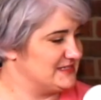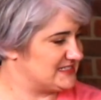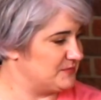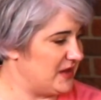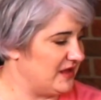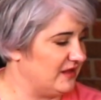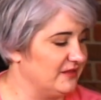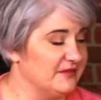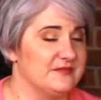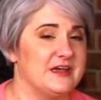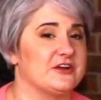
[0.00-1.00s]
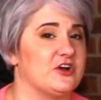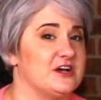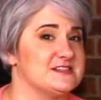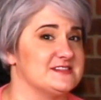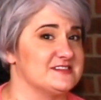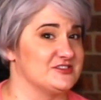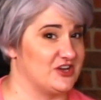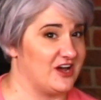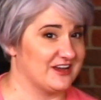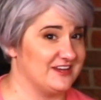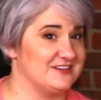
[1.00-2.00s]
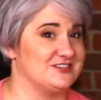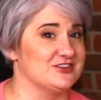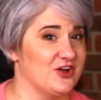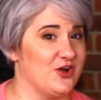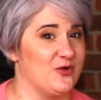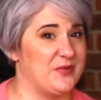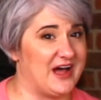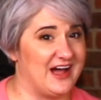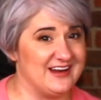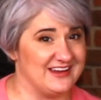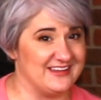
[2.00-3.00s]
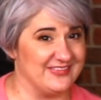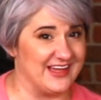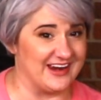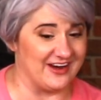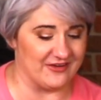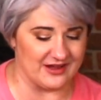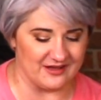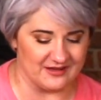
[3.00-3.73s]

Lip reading: smell that causes a doggie to go potty in that area.